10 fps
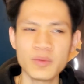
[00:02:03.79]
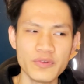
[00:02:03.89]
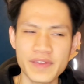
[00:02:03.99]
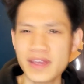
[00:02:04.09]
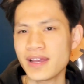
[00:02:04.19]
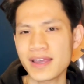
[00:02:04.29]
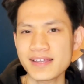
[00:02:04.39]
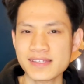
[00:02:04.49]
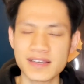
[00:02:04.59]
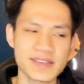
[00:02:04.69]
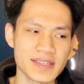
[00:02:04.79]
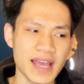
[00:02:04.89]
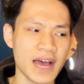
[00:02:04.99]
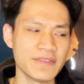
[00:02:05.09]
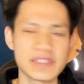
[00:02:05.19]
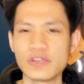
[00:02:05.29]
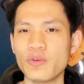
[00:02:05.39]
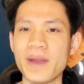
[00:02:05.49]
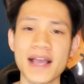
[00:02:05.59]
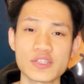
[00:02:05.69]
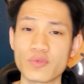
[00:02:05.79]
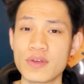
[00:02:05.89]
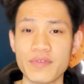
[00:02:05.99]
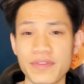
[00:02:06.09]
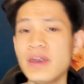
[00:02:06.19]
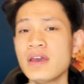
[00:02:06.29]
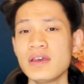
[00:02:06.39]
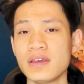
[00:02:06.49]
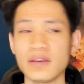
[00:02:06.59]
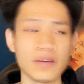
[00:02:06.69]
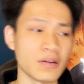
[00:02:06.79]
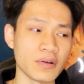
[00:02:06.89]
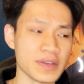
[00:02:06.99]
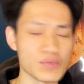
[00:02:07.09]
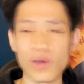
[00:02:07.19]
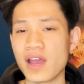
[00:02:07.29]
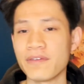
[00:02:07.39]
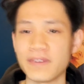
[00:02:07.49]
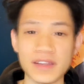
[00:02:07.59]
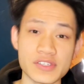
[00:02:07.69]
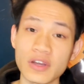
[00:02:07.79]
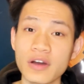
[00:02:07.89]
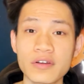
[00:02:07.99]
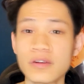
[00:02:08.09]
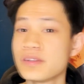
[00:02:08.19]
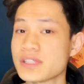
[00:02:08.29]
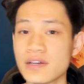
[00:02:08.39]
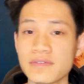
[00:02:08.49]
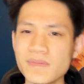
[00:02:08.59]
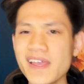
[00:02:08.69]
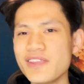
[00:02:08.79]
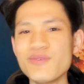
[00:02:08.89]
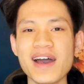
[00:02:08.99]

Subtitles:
movie, I guess, because they have this little backstory with, you know, his wife and his daughter and stuff. Then you